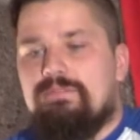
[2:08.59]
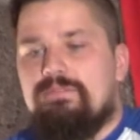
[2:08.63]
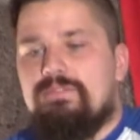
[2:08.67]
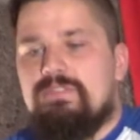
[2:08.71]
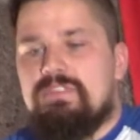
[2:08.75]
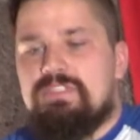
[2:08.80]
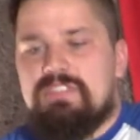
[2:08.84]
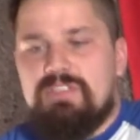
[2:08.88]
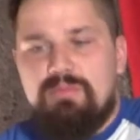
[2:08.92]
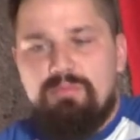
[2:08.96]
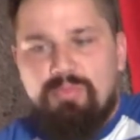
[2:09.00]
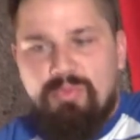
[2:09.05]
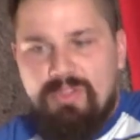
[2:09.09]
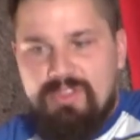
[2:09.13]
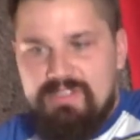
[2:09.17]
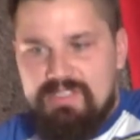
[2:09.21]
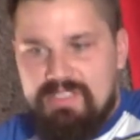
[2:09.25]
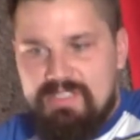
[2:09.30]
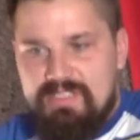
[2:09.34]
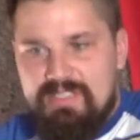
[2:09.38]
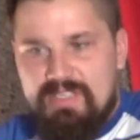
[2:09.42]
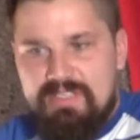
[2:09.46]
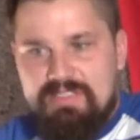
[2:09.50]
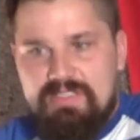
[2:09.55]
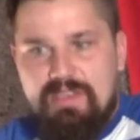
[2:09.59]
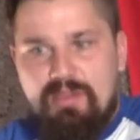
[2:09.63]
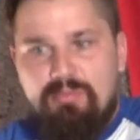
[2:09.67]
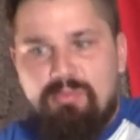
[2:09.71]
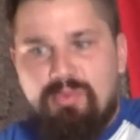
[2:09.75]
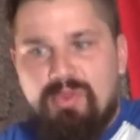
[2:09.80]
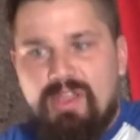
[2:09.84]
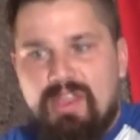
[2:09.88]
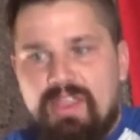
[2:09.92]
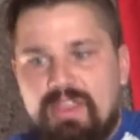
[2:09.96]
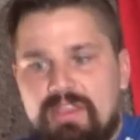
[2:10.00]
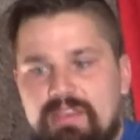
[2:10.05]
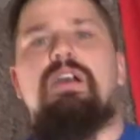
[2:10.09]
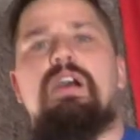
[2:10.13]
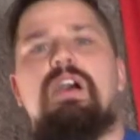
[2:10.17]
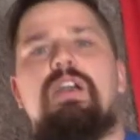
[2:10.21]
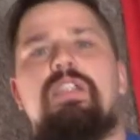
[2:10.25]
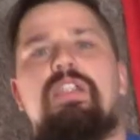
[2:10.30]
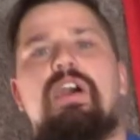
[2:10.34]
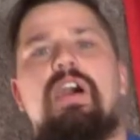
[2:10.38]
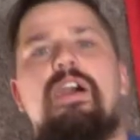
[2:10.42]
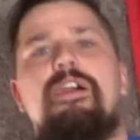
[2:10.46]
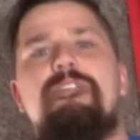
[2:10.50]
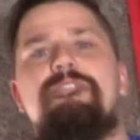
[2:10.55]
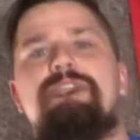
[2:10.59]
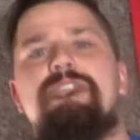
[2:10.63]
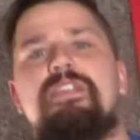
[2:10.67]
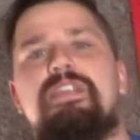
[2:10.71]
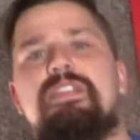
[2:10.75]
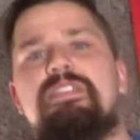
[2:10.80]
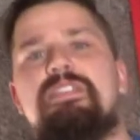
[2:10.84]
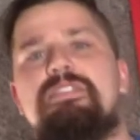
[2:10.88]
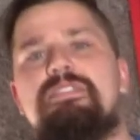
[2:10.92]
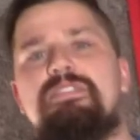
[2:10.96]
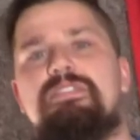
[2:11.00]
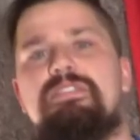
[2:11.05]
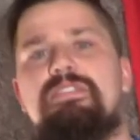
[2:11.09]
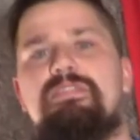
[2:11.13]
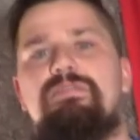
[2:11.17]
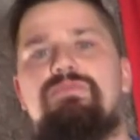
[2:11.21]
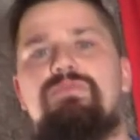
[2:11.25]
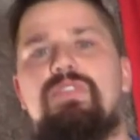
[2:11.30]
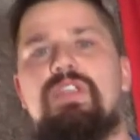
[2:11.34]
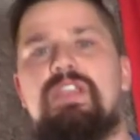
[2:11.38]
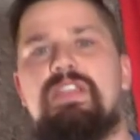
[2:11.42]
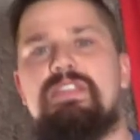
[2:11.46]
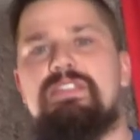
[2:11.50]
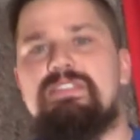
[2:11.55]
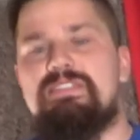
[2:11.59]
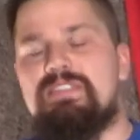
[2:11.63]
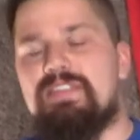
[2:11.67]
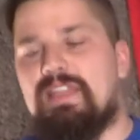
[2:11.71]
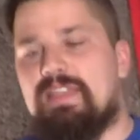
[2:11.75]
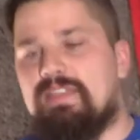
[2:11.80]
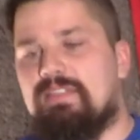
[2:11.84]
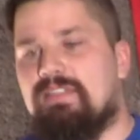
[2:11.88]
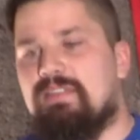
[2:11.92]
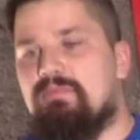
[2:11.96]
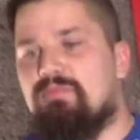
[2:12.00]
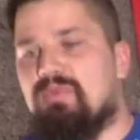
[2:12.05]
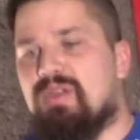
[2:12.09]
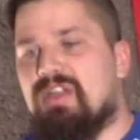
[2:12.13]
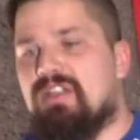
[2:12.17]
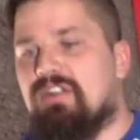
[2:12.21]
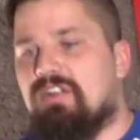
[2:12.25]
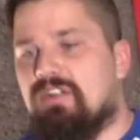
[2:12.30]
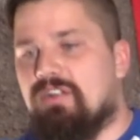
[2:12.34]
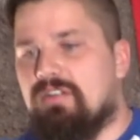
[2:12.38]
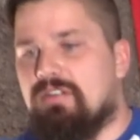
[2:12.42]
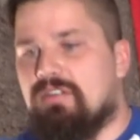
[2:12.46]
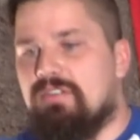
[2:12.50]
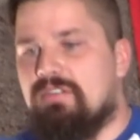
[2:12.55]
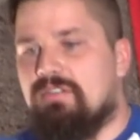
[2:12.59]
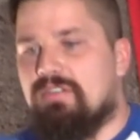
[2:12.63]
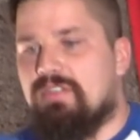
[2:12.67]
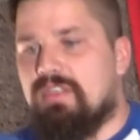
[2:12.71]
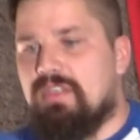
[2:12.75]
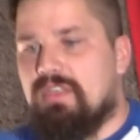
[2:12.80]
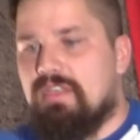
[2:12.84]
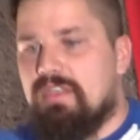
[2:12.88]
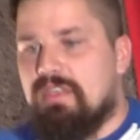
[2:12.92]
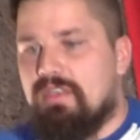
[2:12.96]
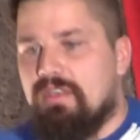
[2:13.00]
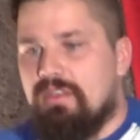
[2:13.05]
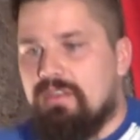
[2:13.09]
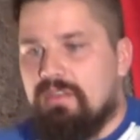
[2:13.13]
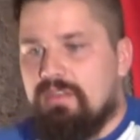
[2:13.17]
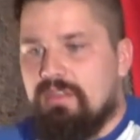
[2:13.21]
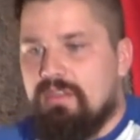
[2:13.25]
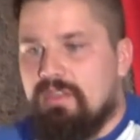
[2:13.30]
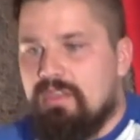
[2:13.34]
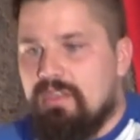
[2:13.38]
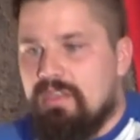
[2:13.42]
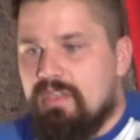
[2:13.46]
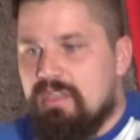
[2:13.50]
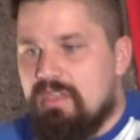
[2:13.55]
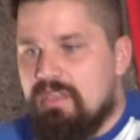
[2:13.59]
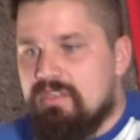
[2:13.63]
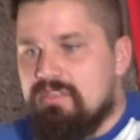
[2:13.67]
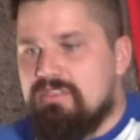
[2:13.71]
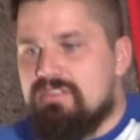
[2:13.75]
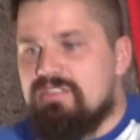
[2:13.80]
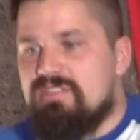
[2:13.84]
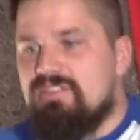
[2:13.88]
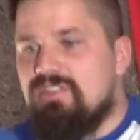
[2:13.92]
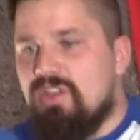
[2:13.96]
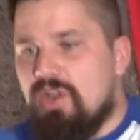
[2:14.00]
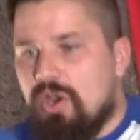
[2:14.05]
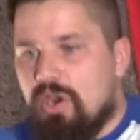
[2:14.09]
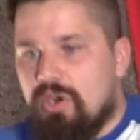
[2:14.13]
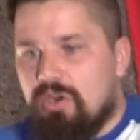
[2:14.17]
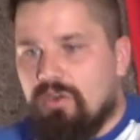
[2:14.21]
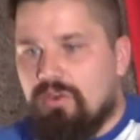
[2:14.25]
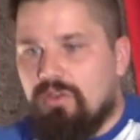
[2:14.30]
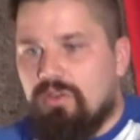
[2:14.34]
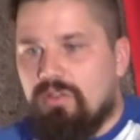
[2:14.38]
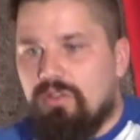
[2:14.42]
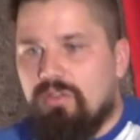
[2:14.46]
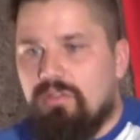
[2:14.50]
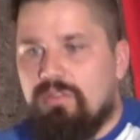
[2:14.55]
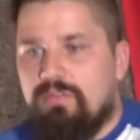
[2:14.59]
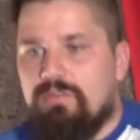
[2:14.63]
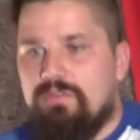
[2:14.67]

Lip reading: some places I saw Bite on offense rated slightly better than Snarl.